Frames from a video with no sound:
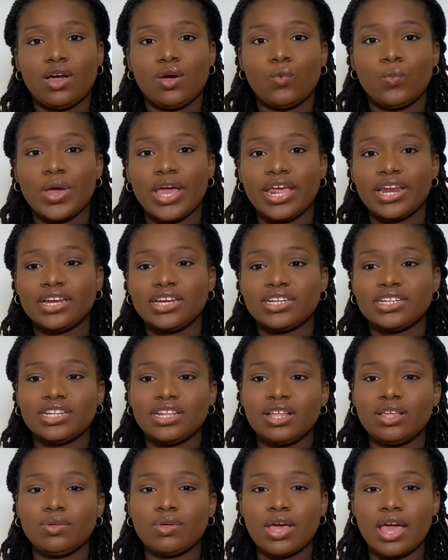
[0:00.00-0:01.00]
when
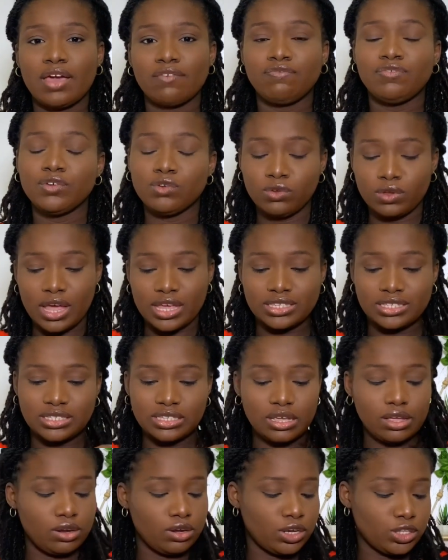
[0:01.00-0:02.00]
I
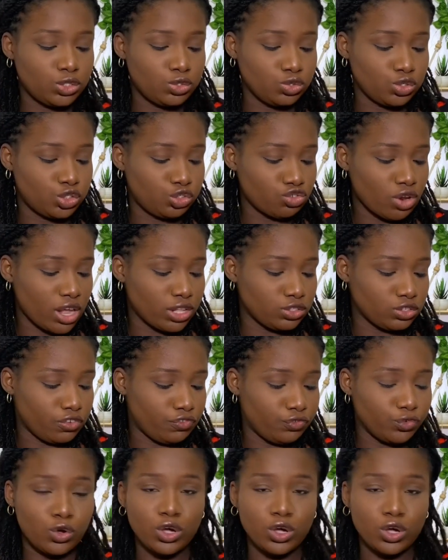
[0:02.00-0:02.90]
see little strands of